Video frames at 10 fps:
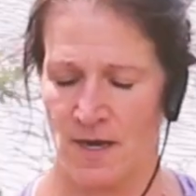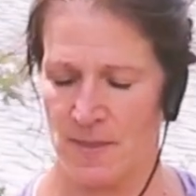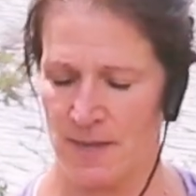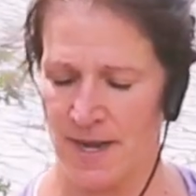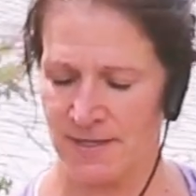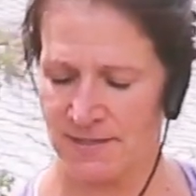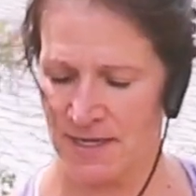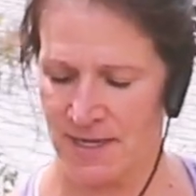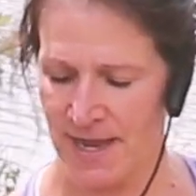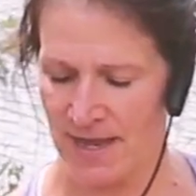And the next
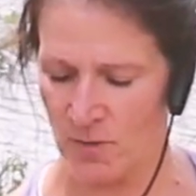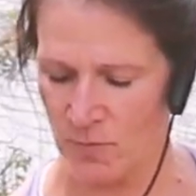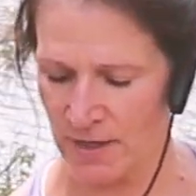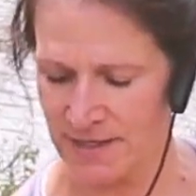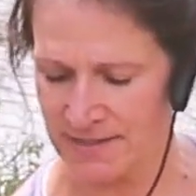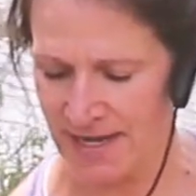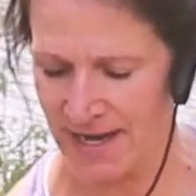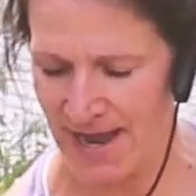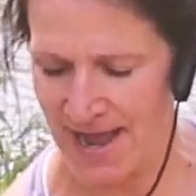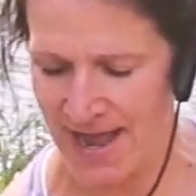inhale, we're going to
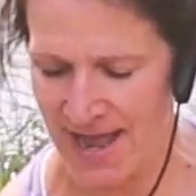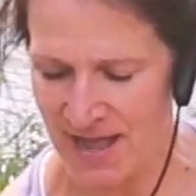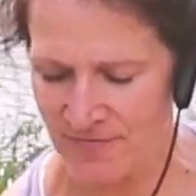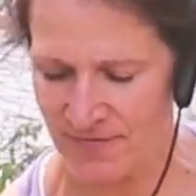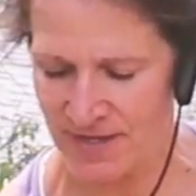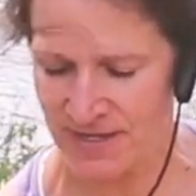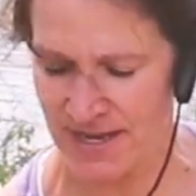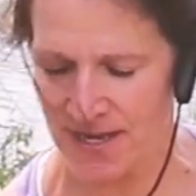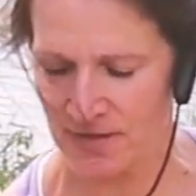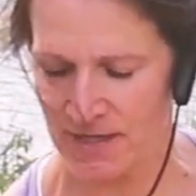take a half
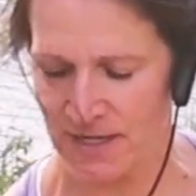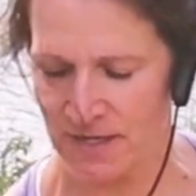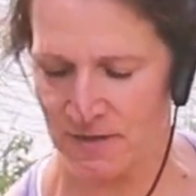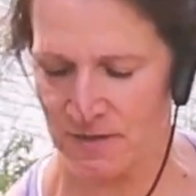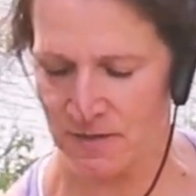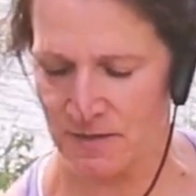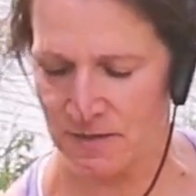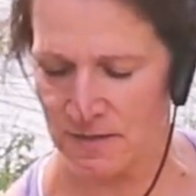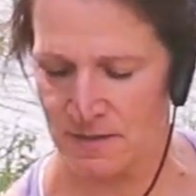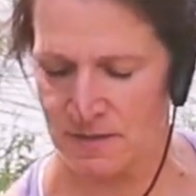inhale in
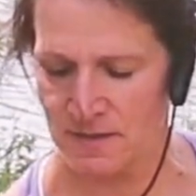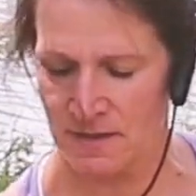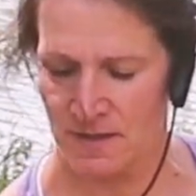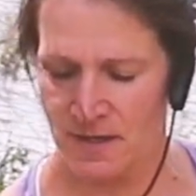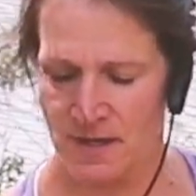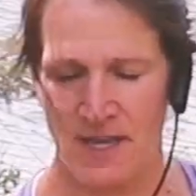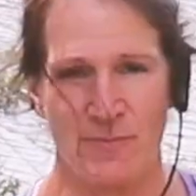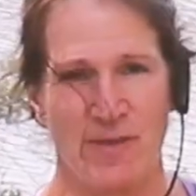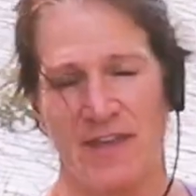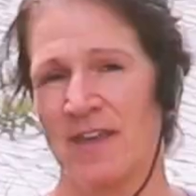
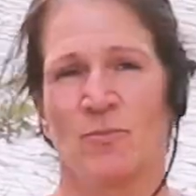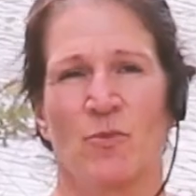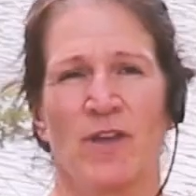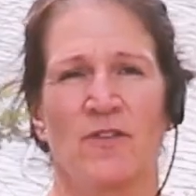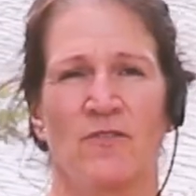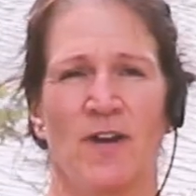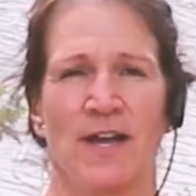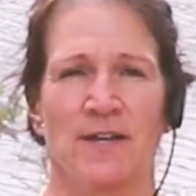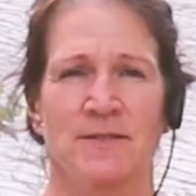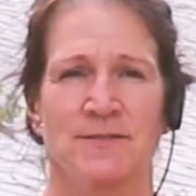and begin breath of
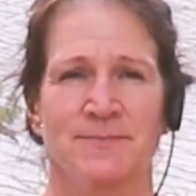fire.